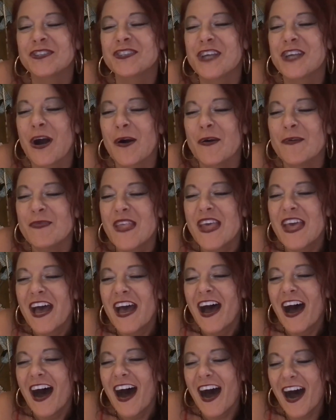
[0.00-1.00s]
So
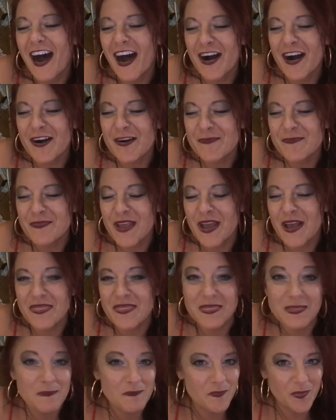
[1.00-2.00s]
um,
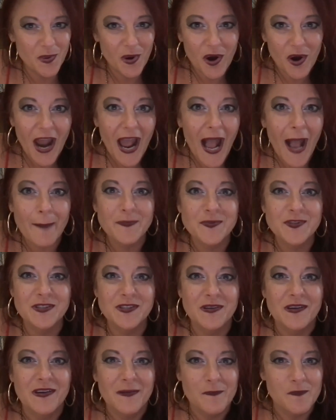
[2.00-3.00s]

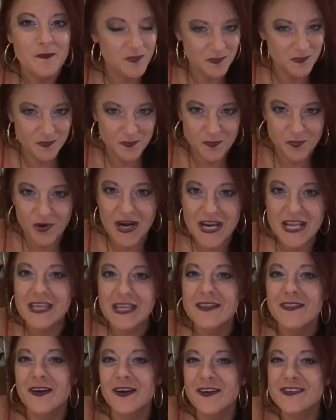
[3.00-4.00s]
perhaps
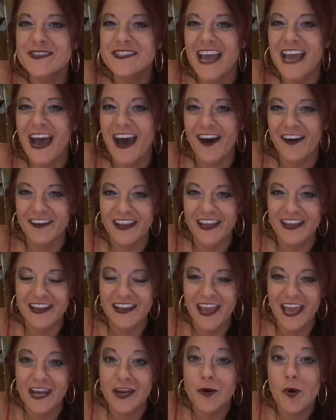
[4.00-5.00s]
breaking those out
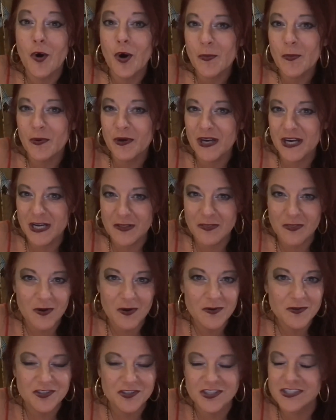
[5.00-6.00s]
and and incorporating
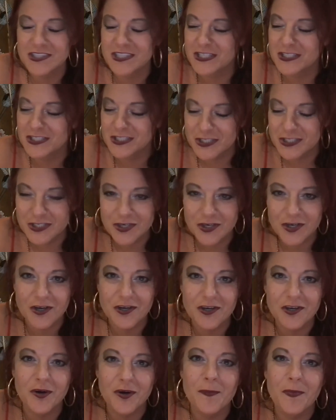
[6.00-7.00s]
those just into
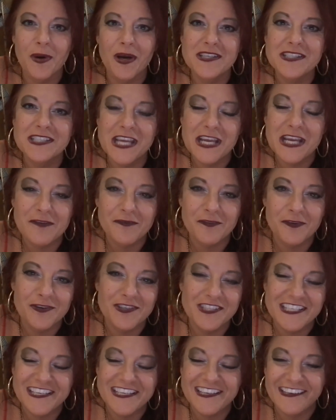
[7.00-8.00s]
your your mundane
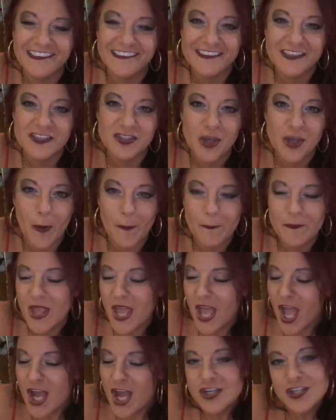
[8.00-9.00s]
routine so
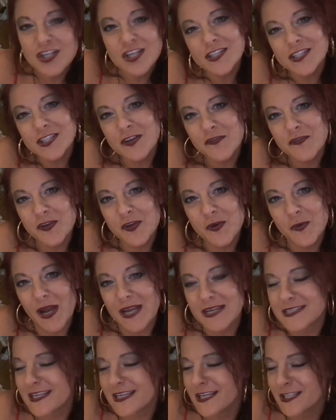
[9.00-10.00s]
just a few
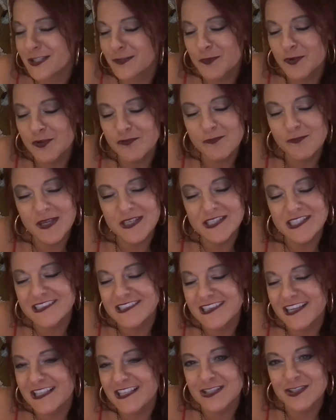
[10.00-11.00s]
ideas movement
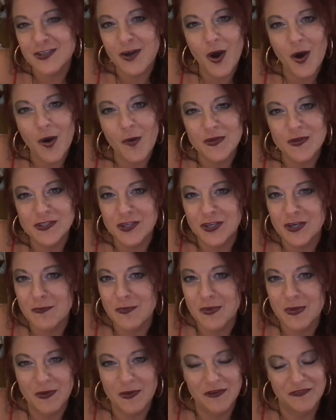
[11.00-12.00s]
and dance is always going
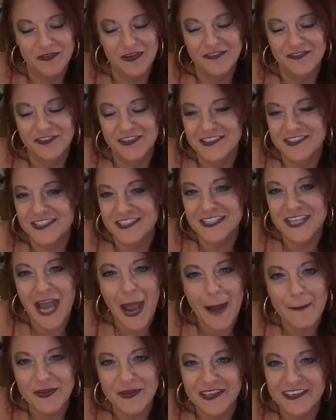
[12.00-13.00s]
to be my favorite to
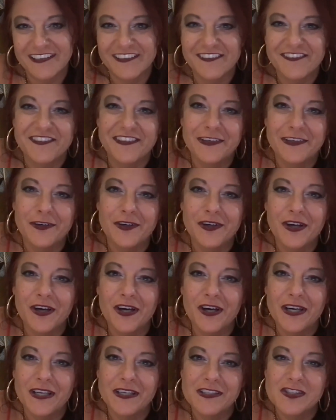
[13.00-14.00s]
tap in and feel
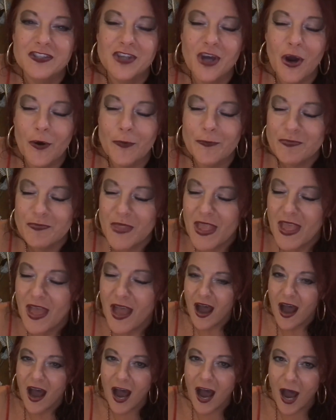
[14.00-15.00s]
good so
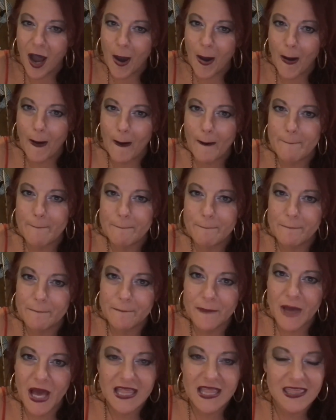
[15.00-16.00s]

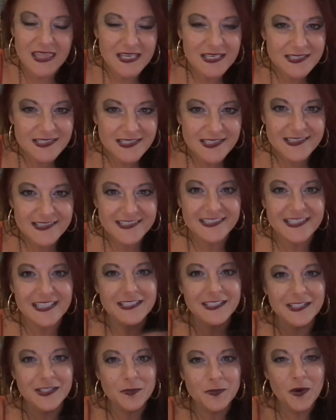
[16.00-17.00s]
um this is
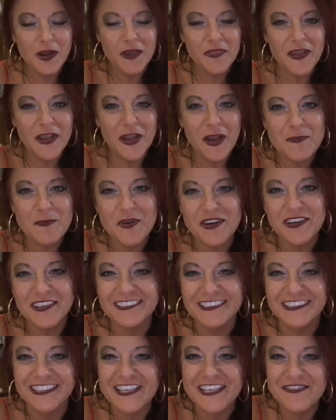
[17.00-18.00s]
this is where i think i'm going to
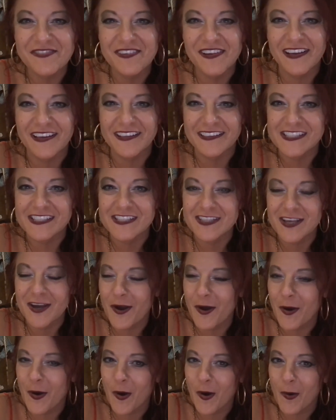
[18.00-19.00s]
leave it
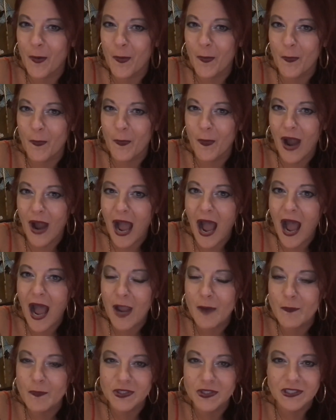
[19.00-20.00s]
so
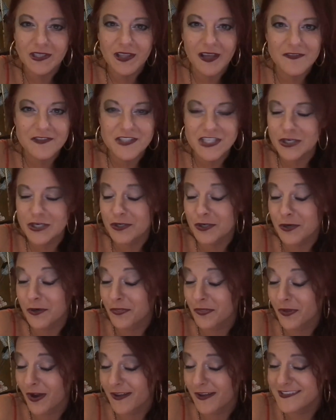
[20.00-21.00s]
i would love to hear your
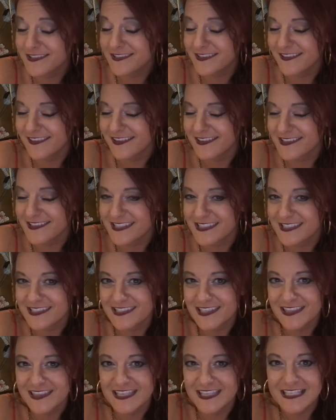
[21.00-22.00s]
thoughts on
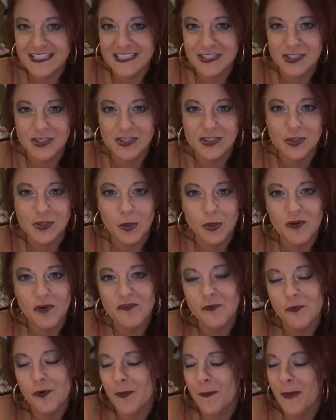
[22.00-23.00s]
this these
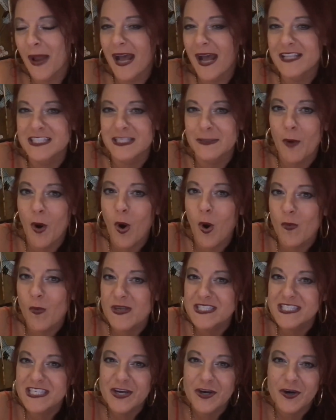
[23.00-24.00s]
solo formats i'm
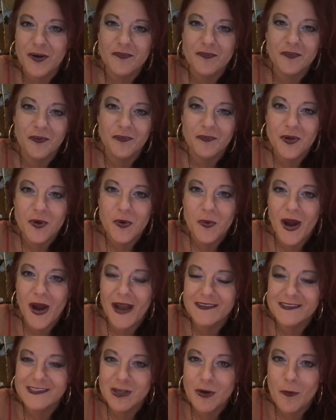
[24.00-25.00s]
always here for
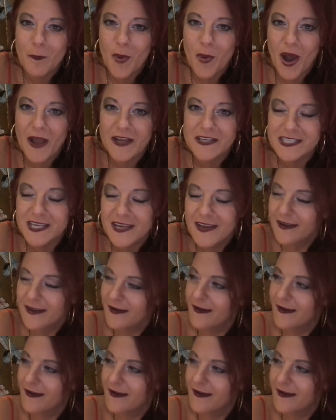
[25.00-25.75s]
requests but